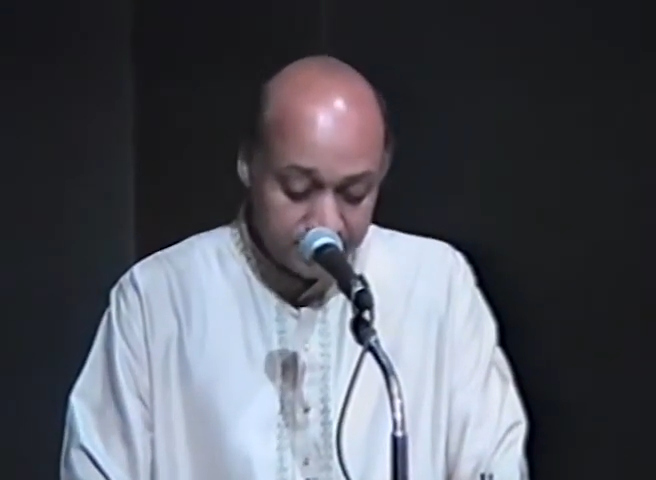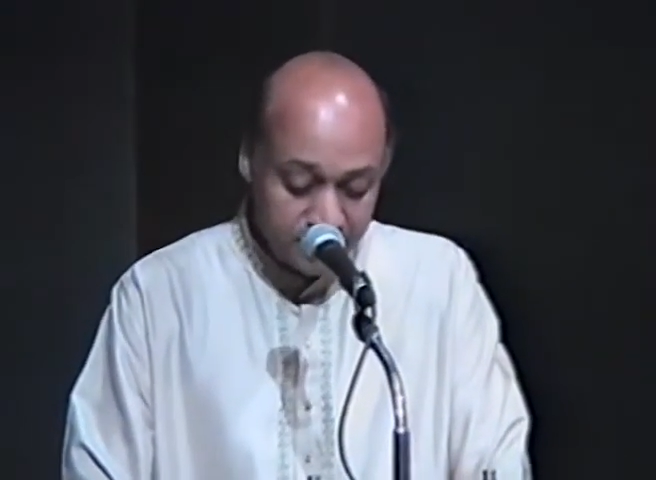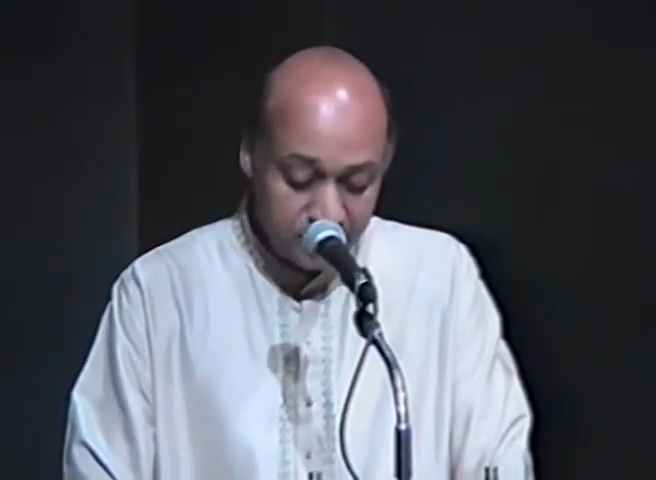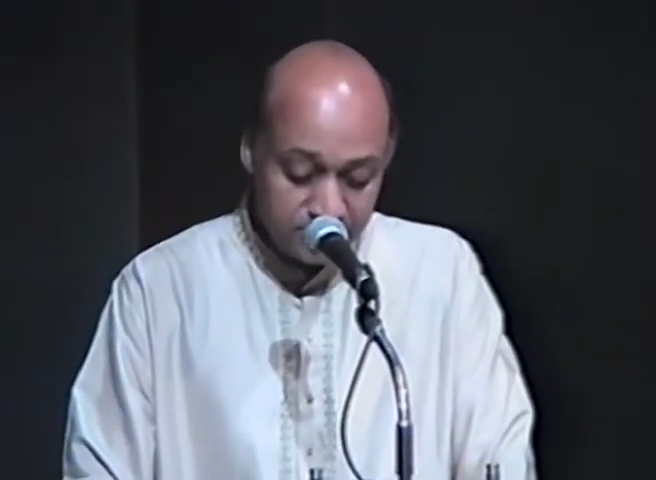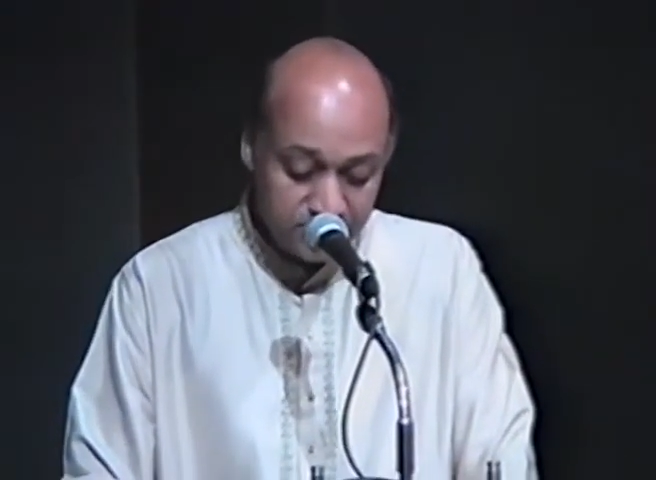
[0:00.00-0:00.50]

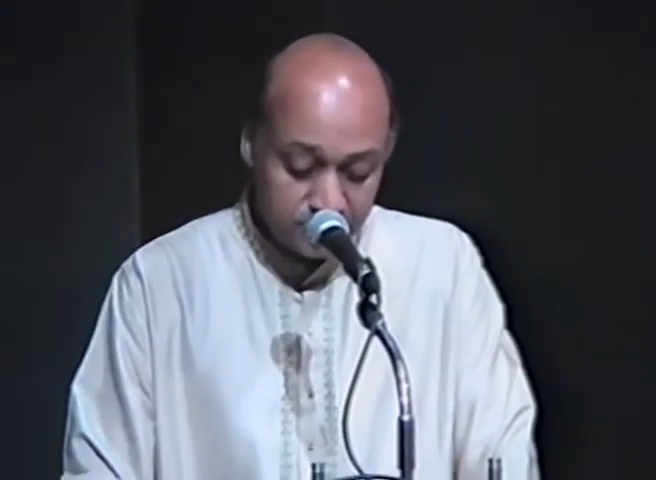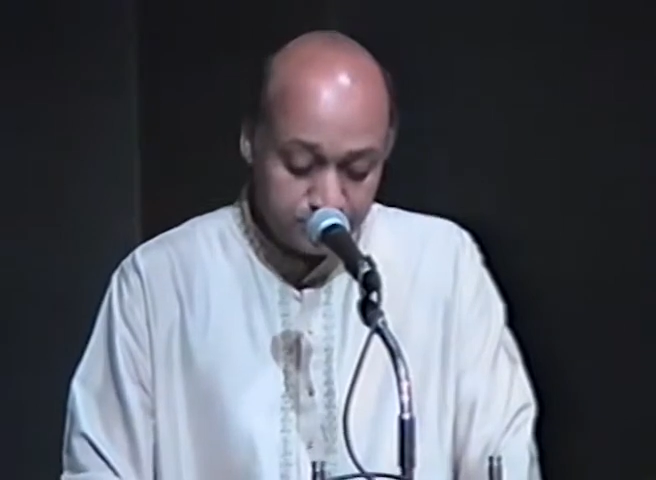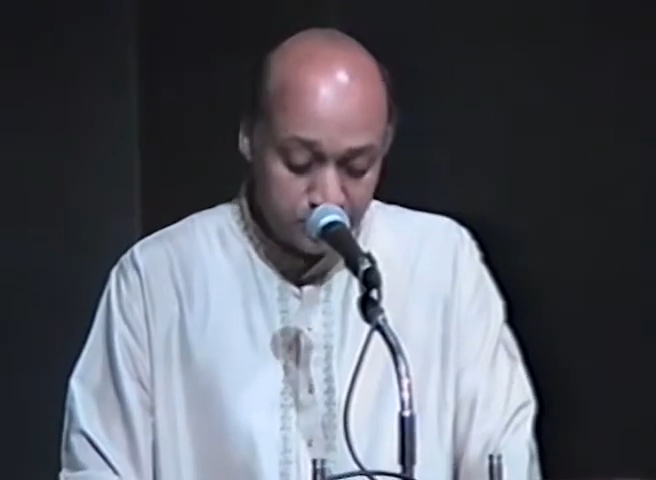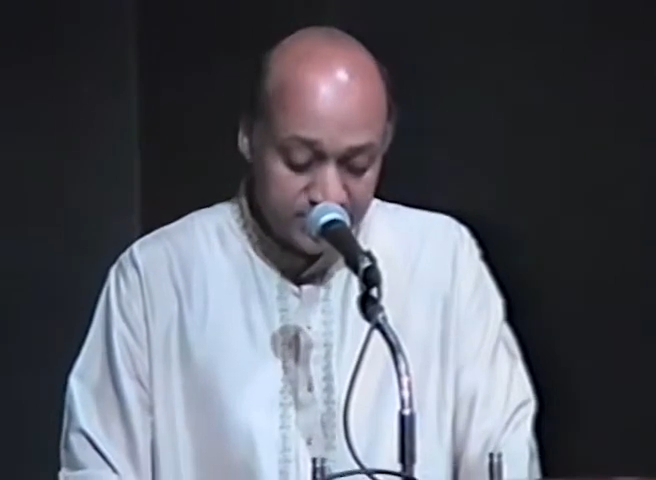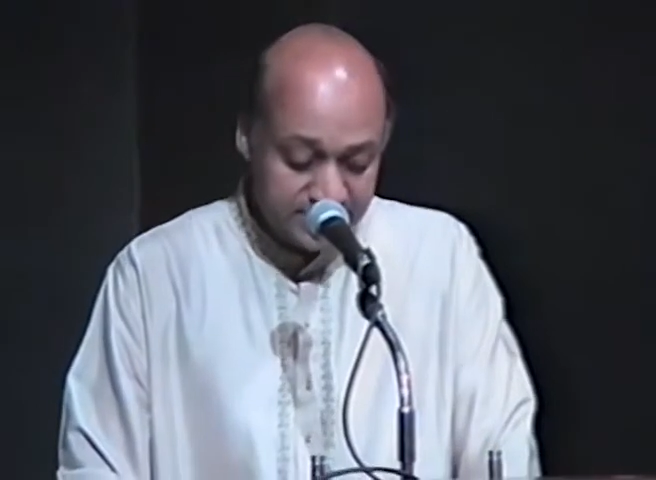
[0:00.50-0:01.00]
because he was
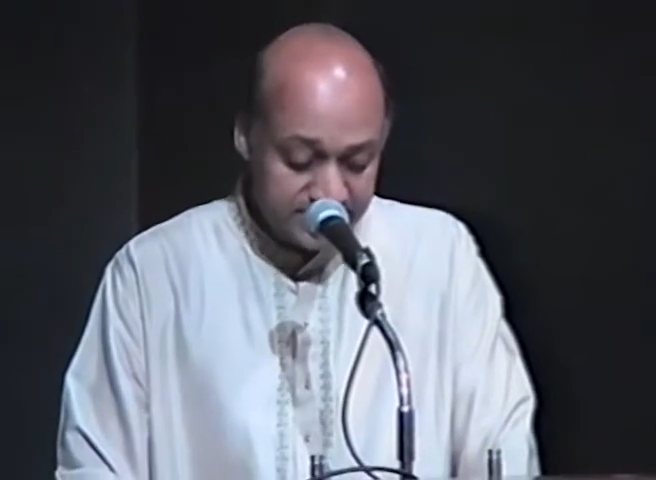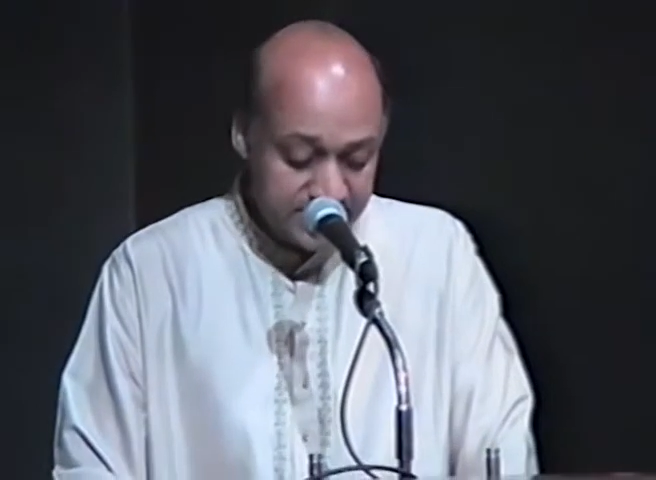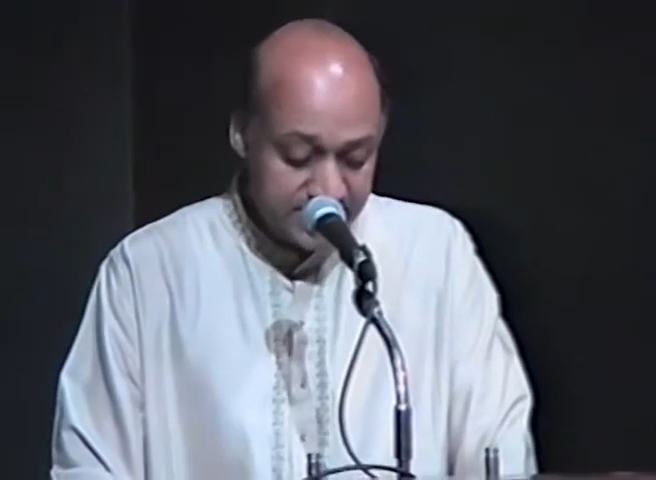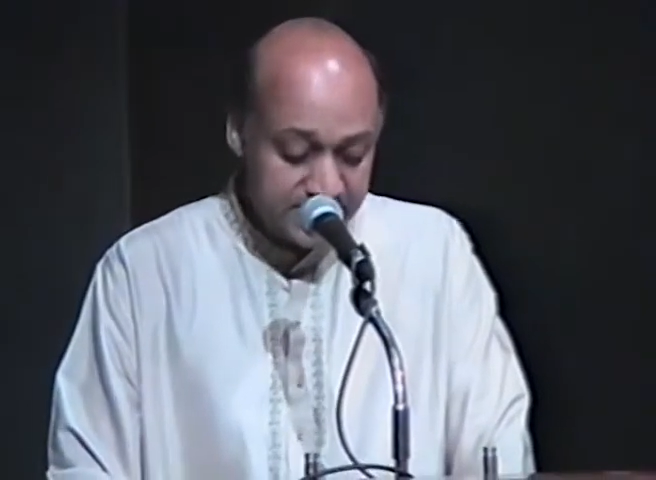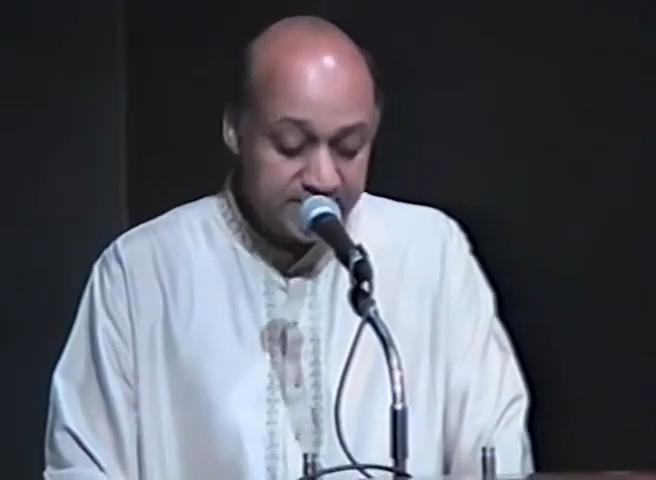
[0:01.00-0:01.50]
protesting